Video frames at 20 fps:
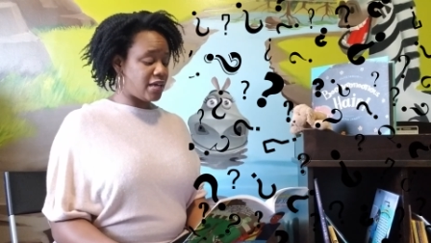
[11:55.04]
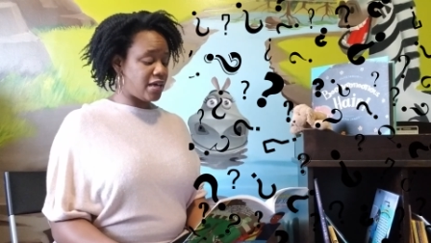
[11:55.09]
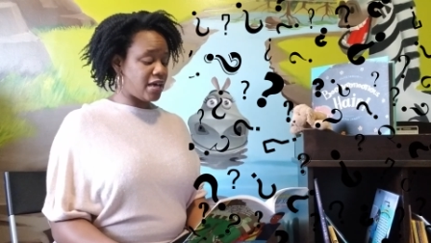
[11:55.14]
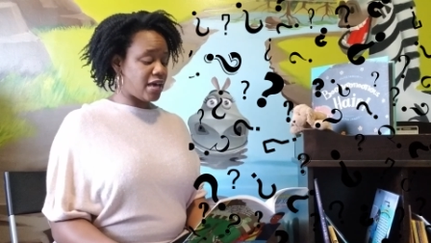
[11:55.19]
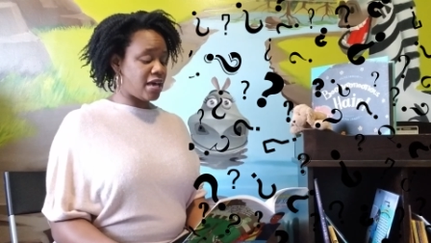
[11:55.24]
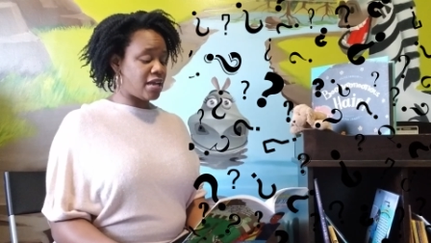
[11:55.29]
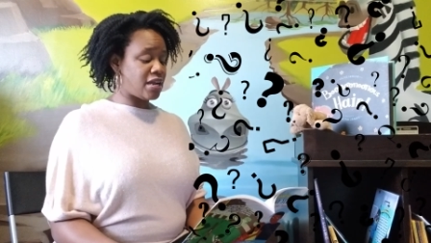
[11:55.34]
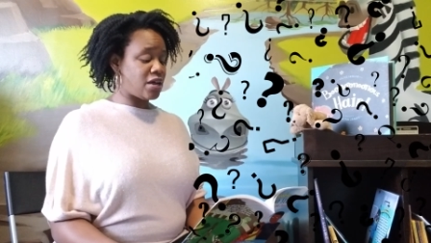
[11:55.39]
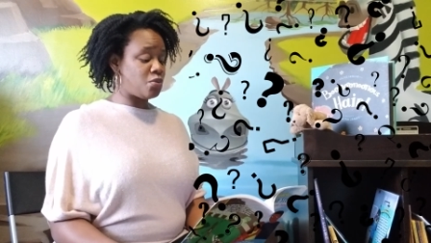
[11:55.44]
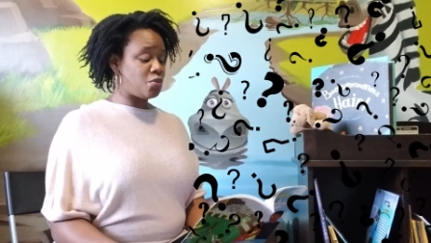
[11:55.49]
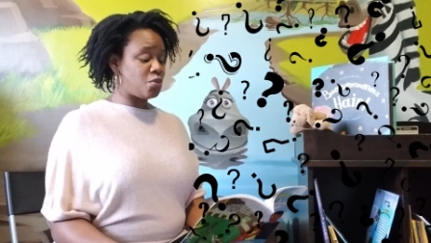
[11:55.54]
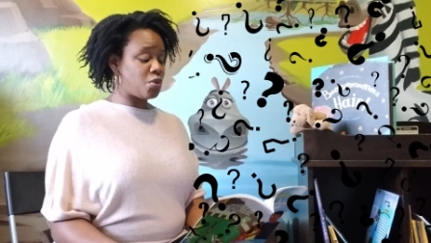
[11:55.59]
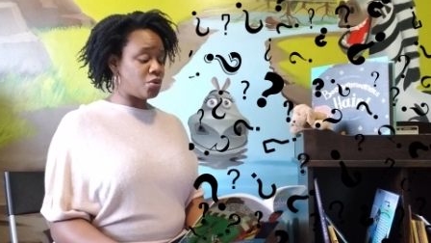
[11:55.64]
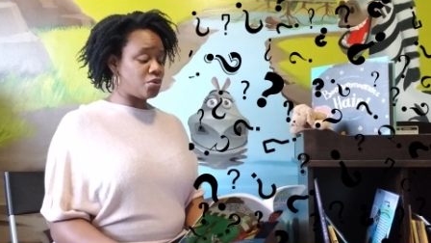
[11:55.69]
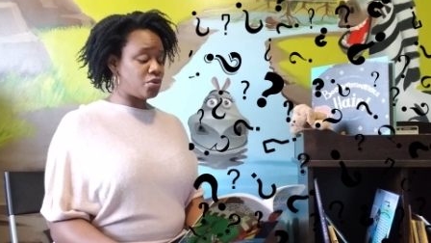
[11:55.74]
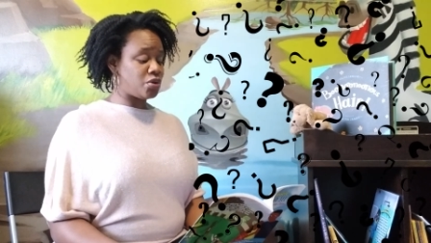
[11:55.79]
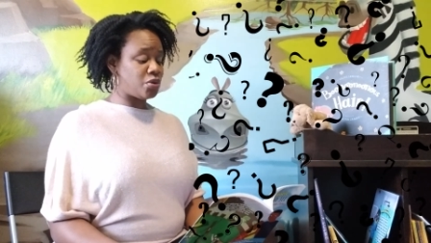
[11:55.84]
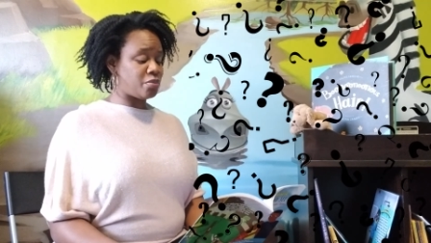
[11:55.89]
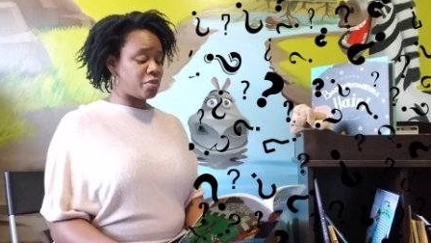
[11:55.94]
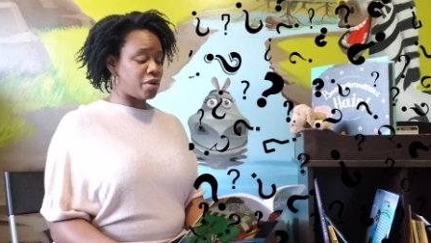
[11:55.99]
And I won't
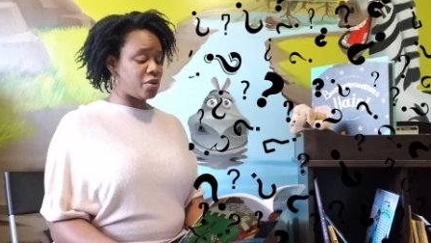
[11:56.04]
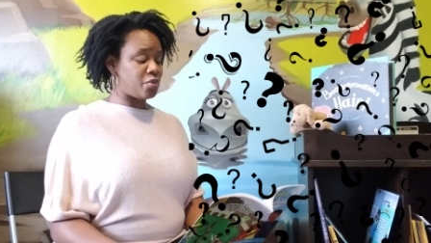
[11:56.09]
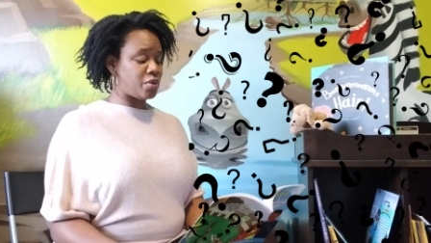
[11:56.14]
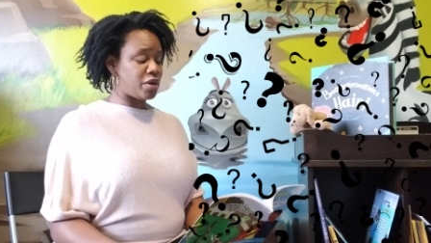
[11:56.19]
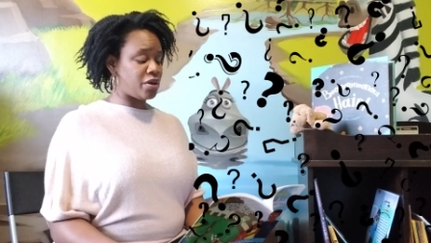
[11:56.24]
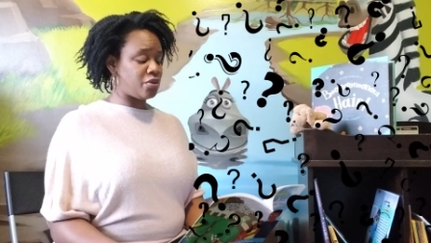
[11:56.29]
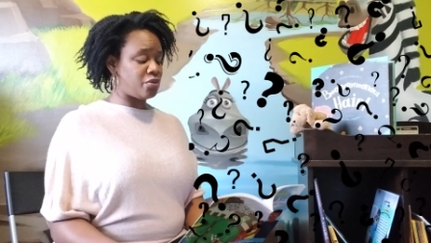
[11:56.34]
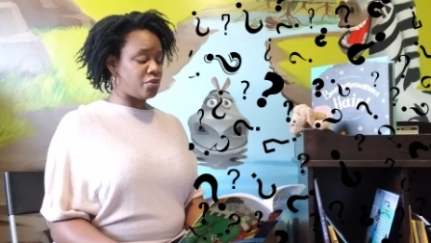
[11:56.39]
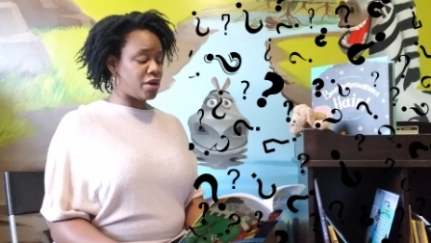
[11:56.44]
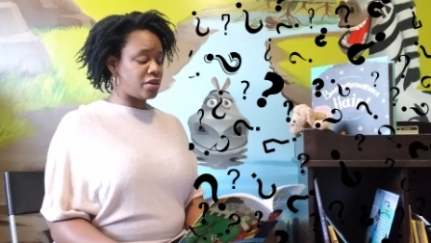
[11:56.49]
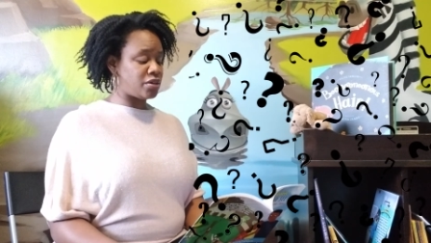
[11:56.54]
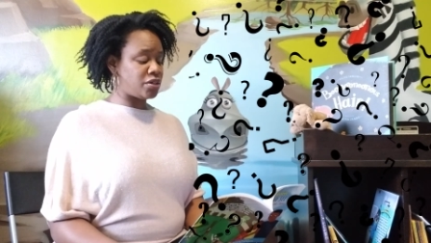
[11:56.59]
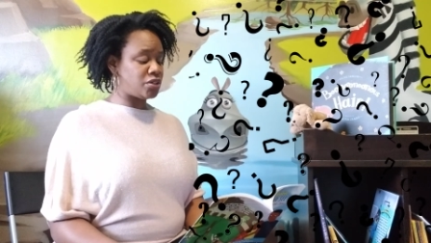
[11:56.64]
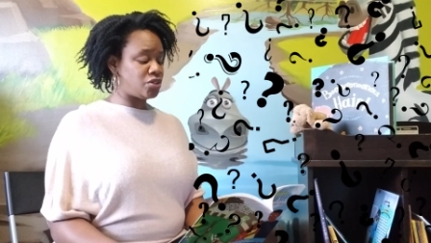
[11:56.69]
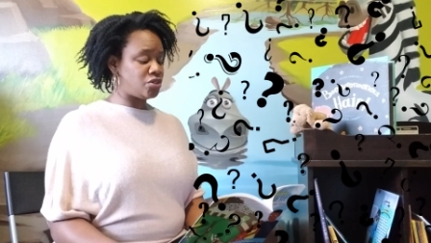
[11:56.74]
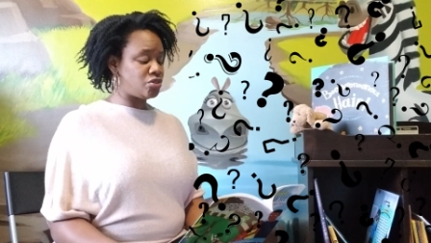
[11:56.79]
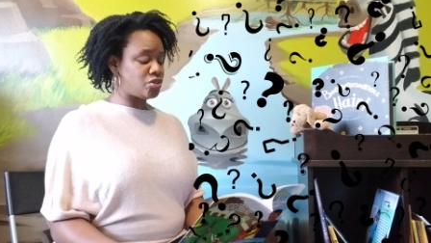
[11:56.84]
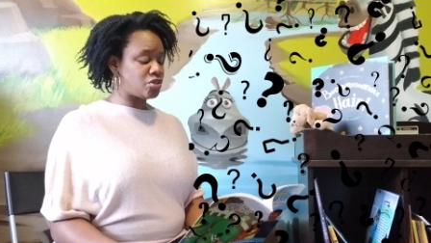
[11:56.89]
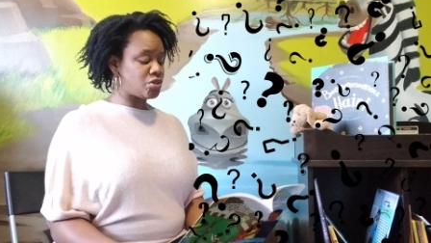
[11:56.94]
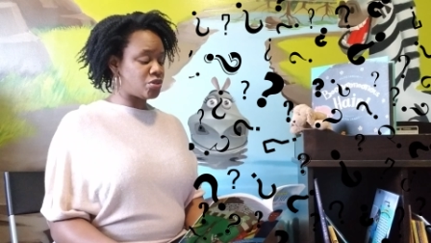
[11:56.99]
know my way around a
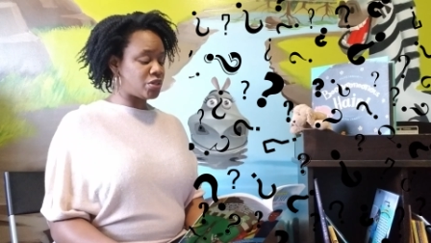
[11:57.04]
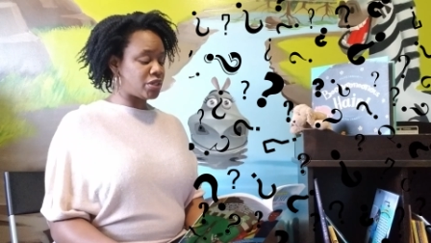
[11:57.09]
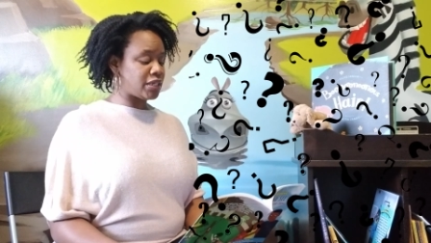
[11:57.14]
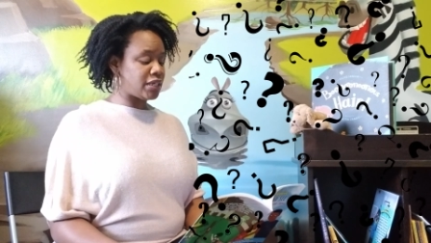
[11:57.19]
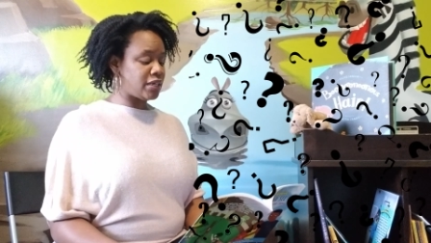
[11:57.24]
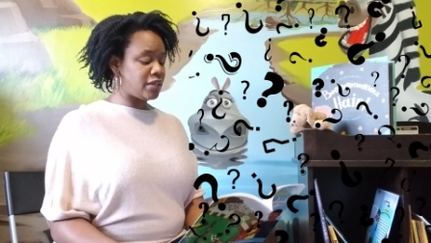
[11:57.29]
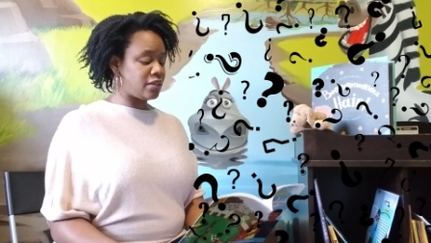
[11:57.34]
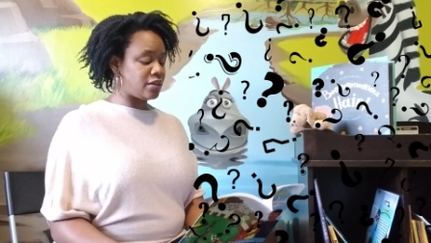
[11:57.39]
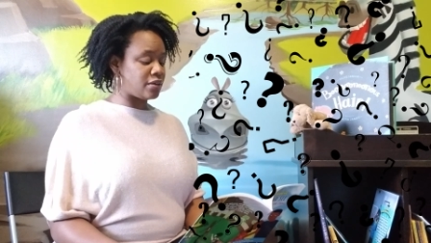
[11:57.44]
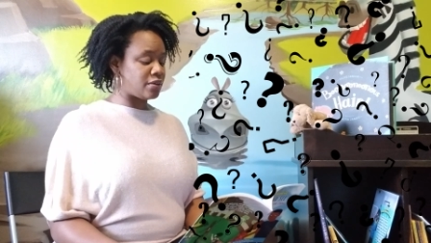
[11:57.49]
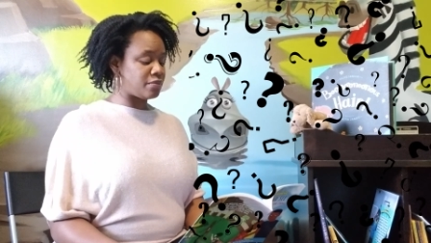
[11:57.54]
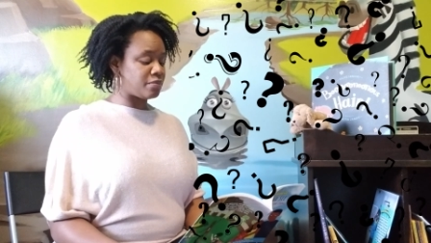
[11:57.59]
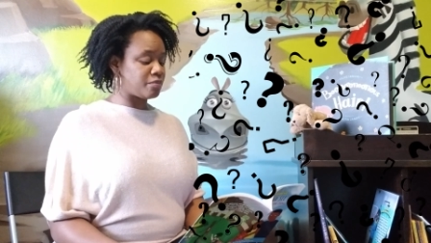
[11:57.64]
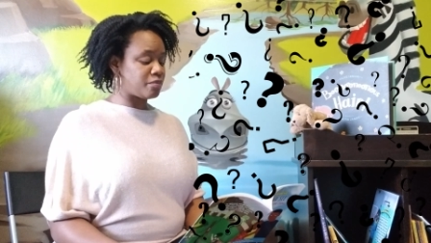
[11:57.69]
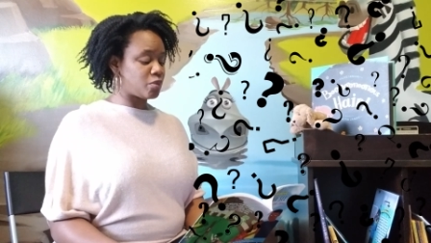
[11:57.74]
new school either.